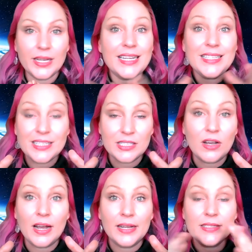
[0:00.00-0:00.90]
in
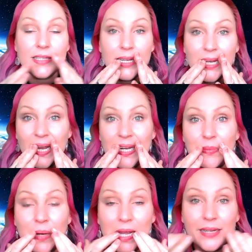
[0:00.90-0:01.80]
disguise in any
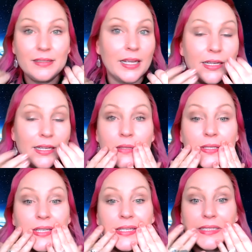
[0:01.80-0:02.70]
way, like in
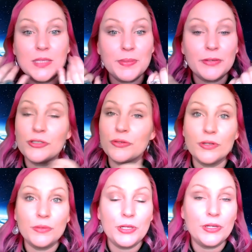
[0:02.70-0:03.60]
the spiritual
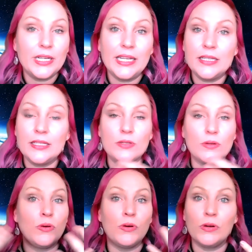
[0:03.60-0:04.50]
communities
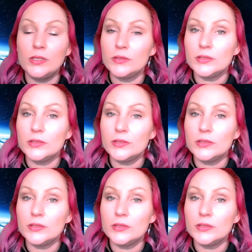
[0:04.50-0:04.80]
or